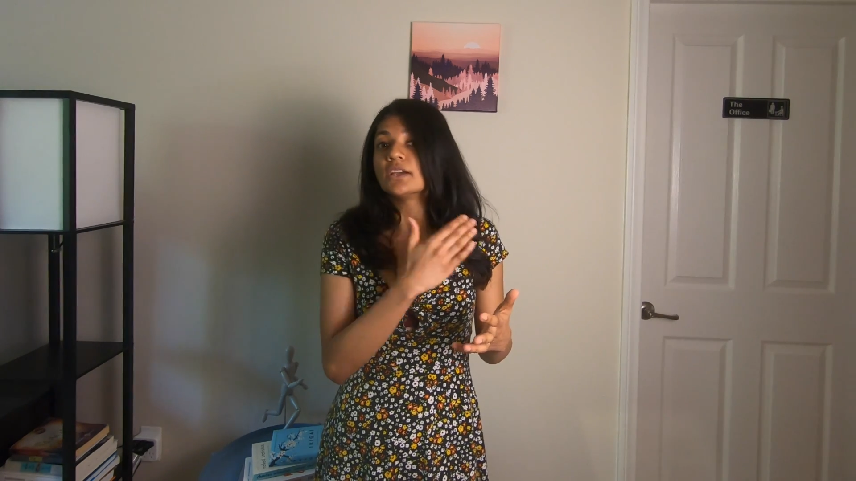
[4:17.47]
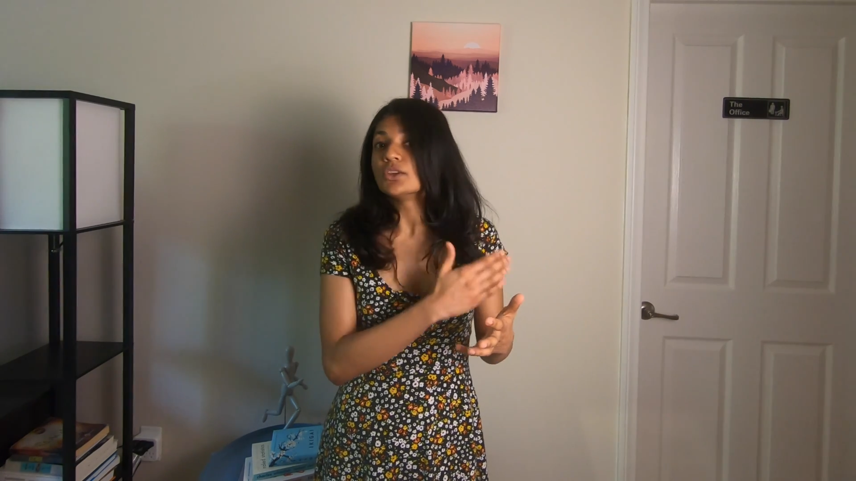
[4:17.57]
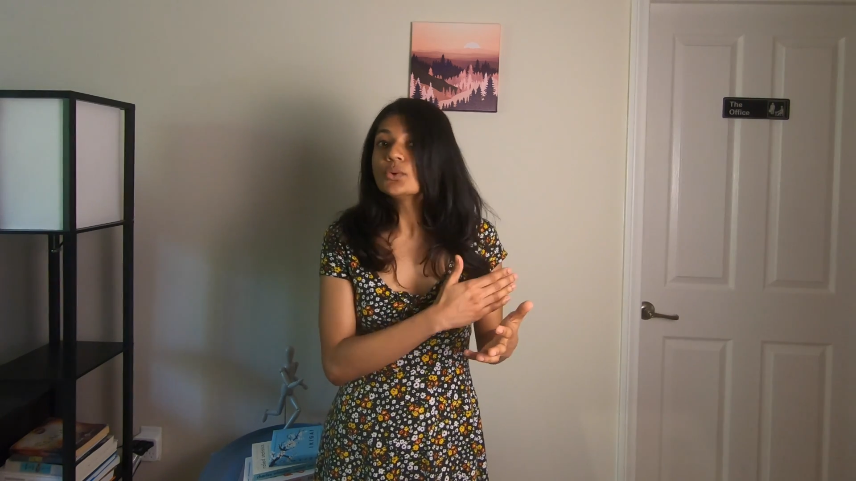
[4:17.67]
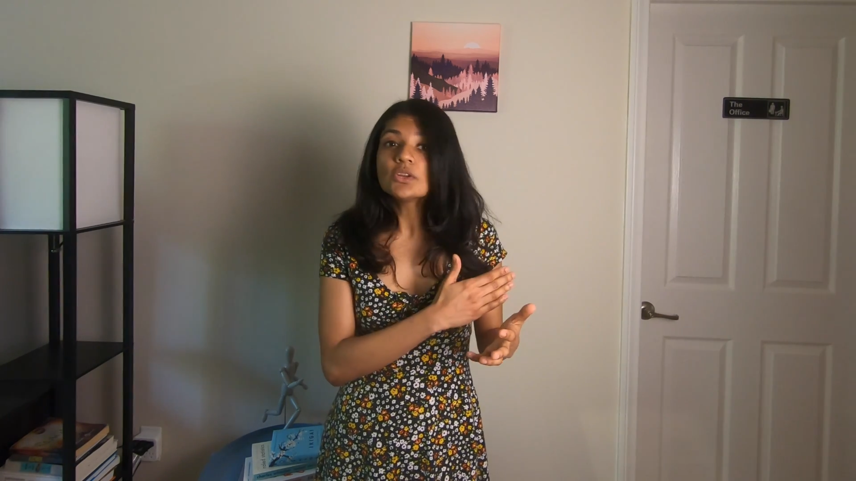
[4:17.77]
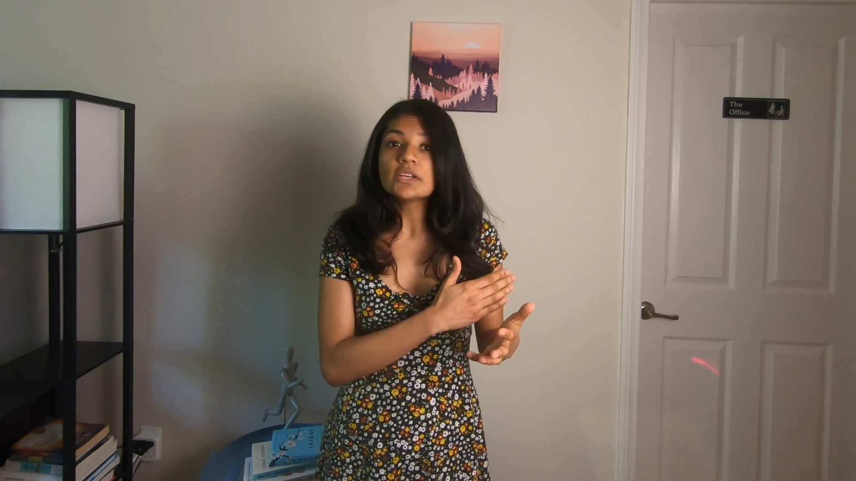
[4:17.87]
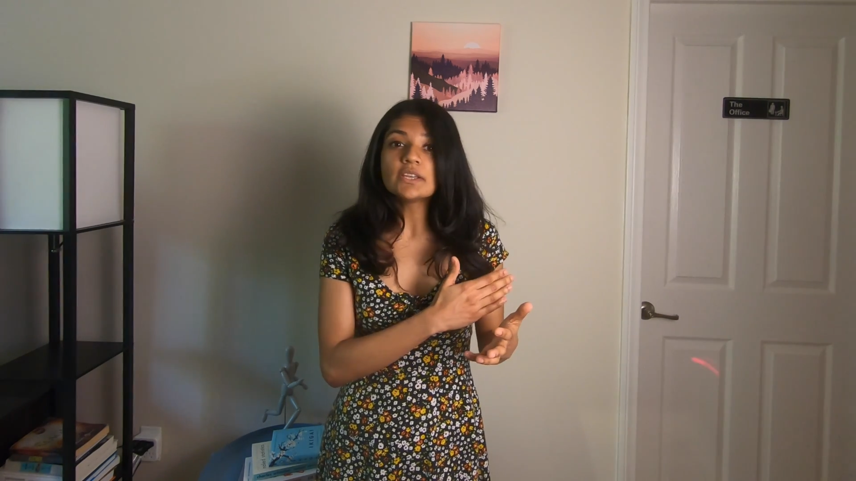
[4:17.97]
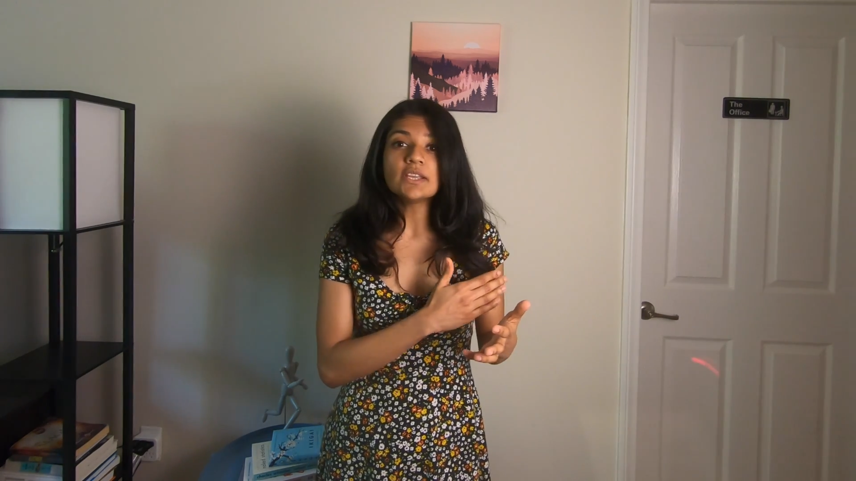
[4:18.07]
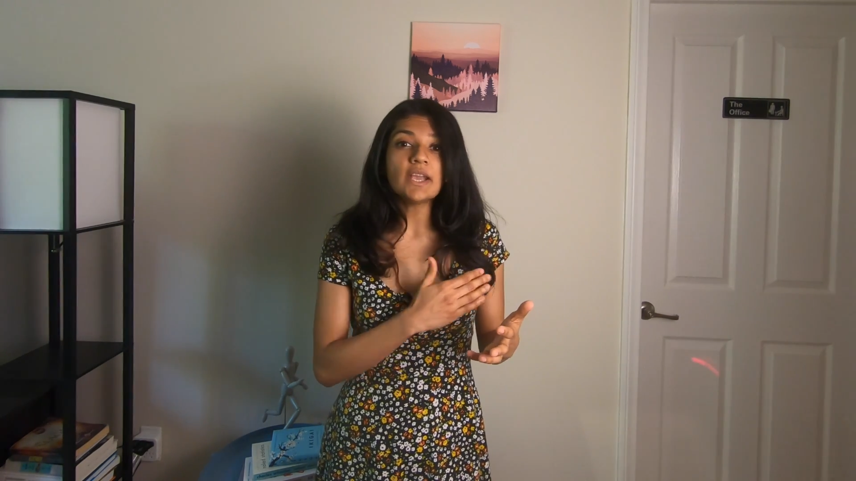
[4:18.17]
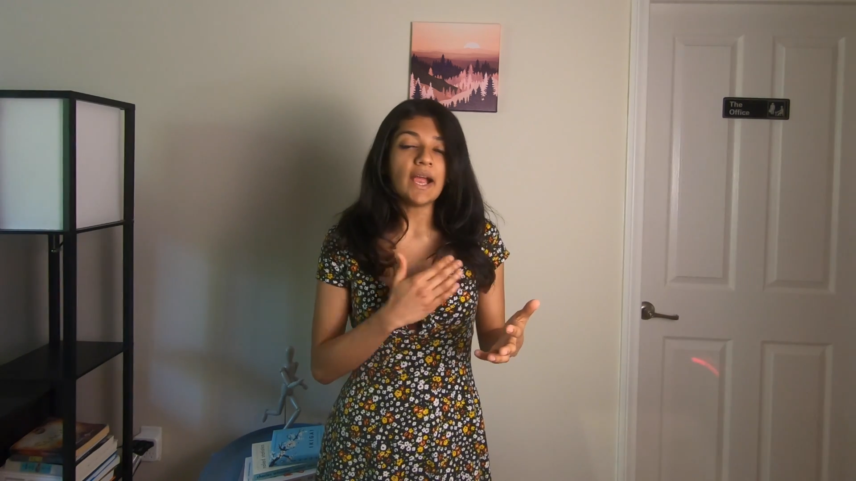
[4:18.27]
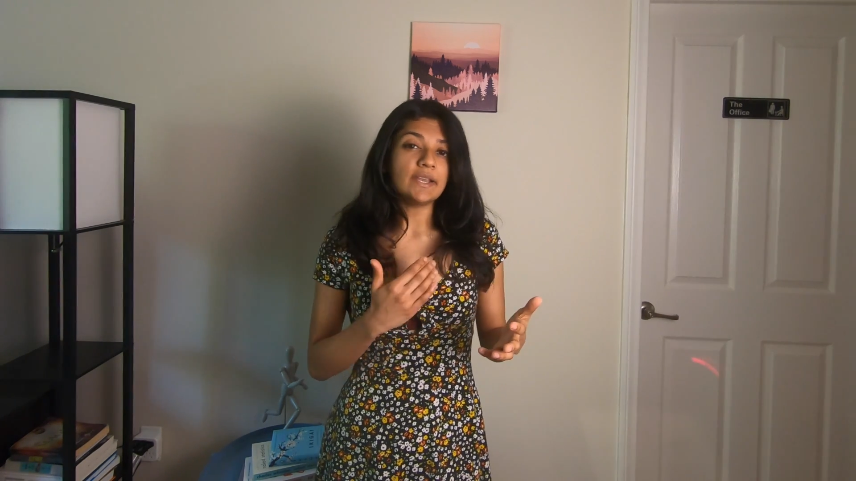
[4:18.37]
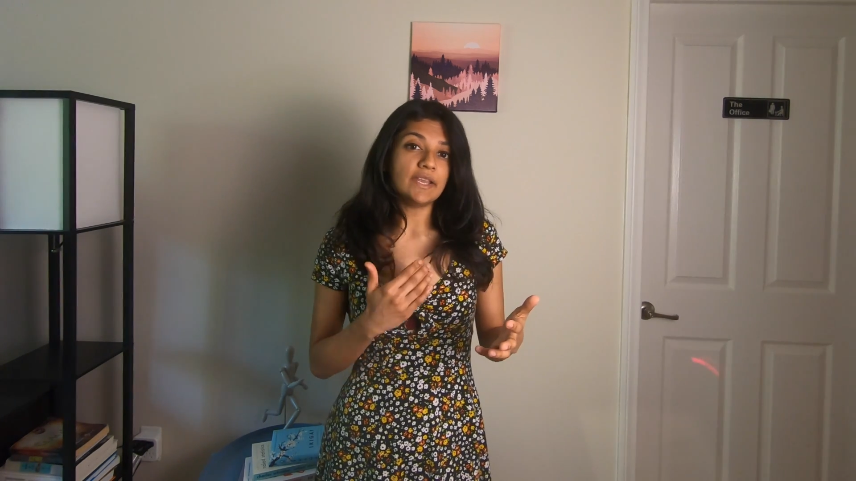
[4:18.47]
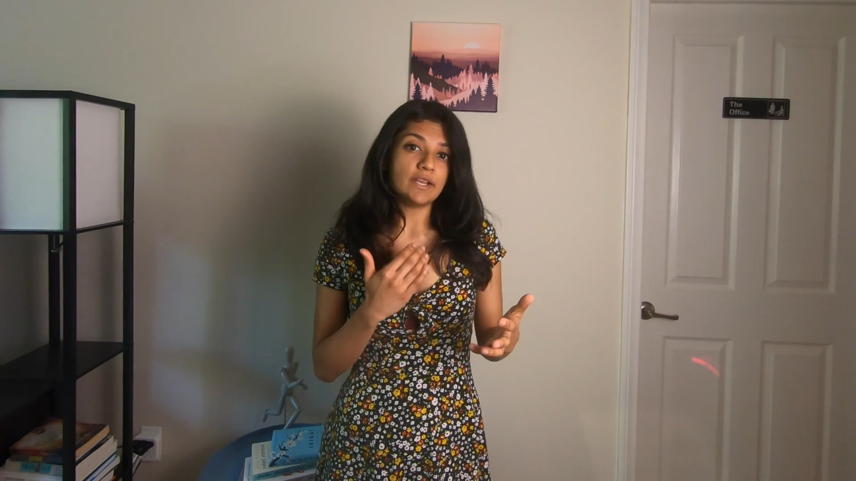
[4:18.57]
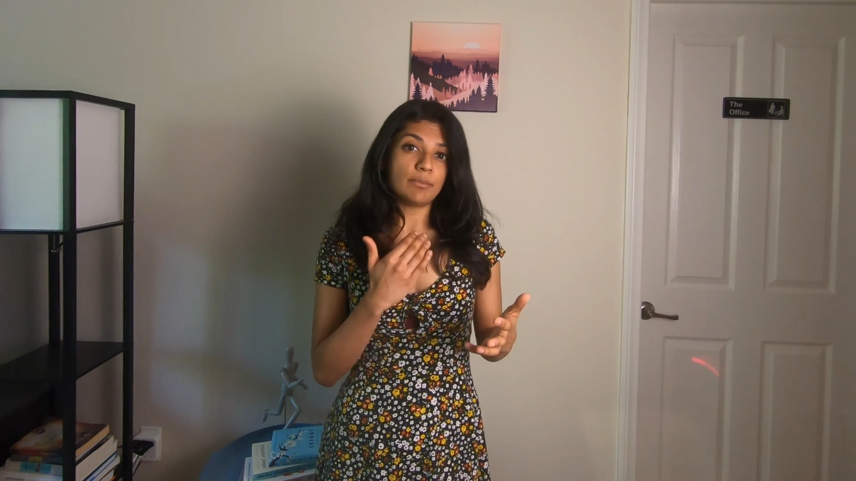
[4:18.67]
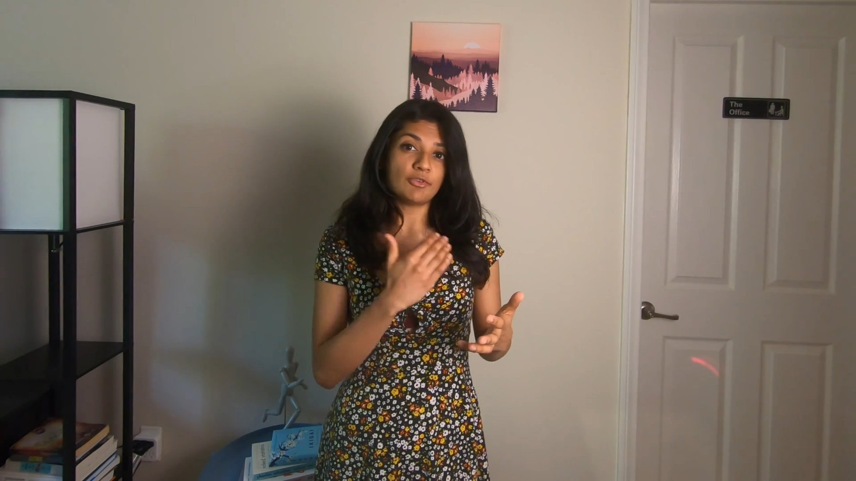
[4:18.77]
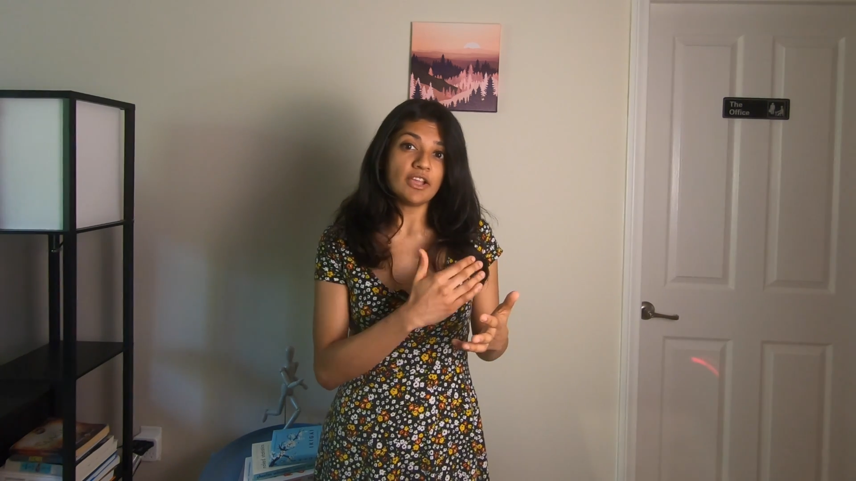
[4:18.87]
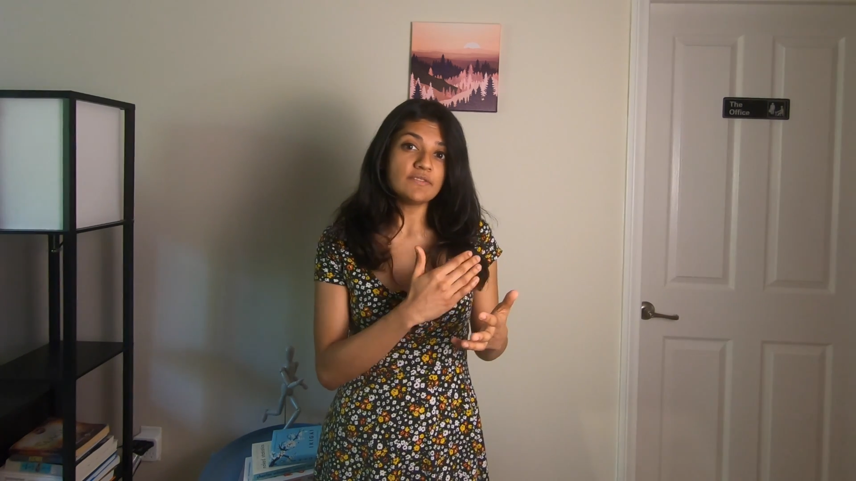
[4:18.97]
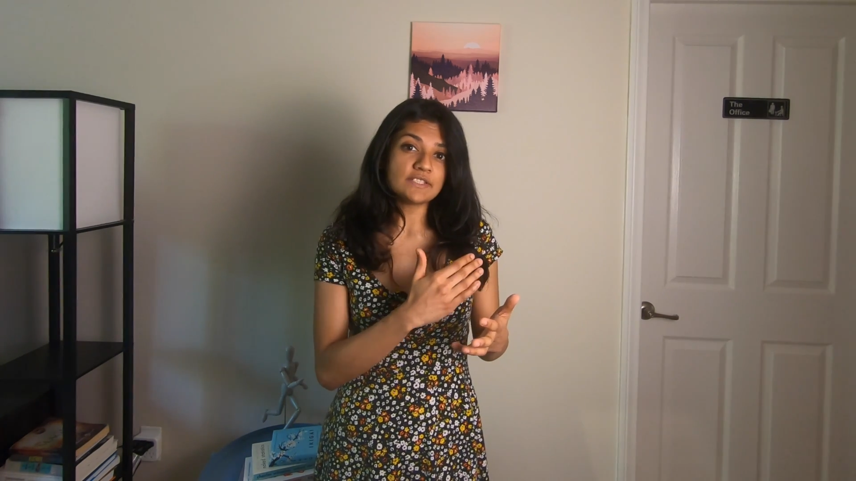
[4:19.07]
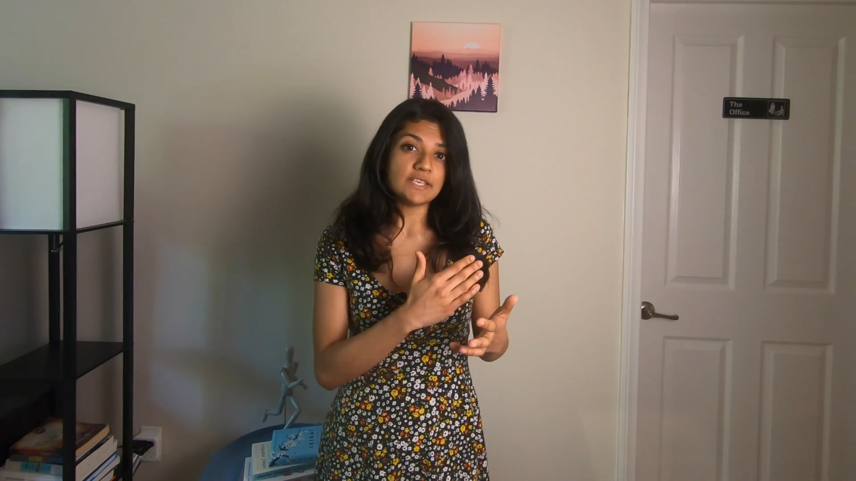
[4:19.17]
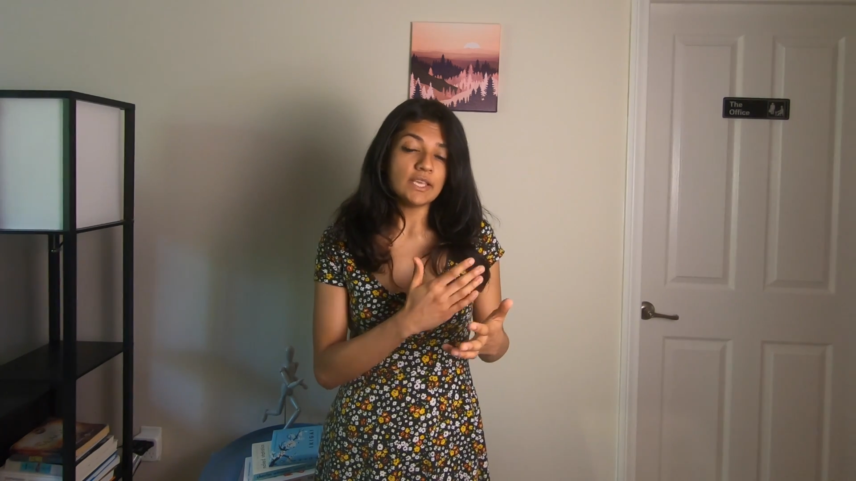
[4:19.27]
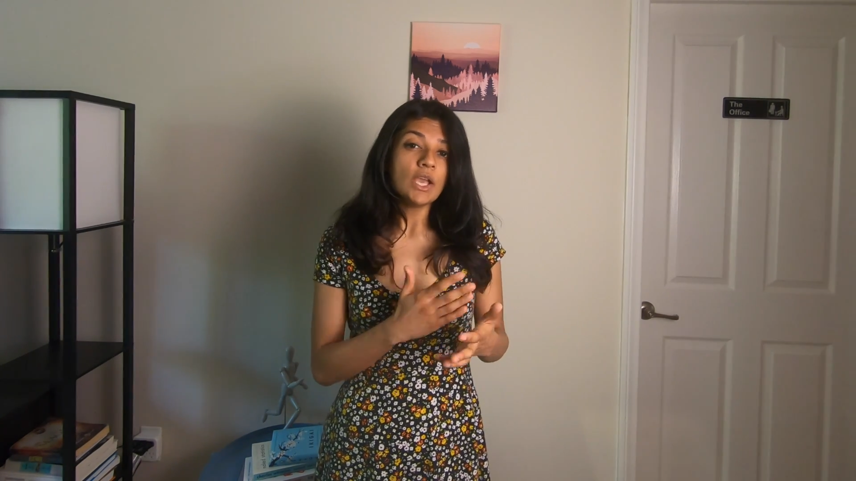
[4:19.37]
utility and data
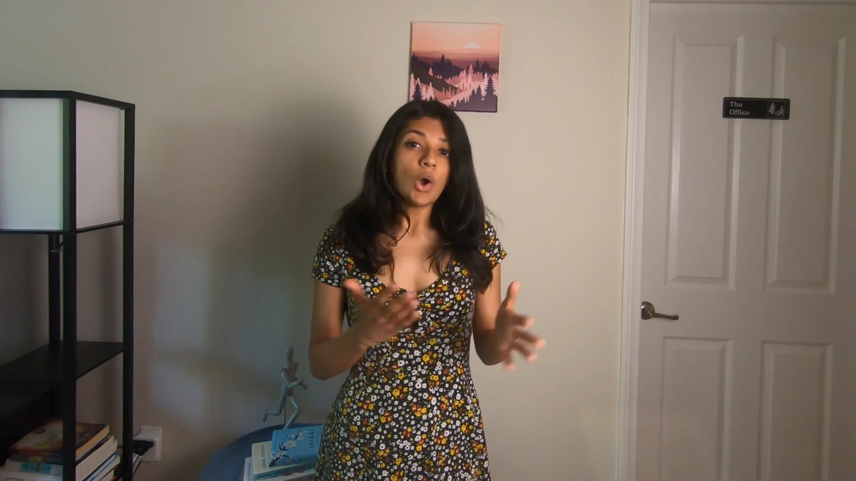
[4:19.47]
privacy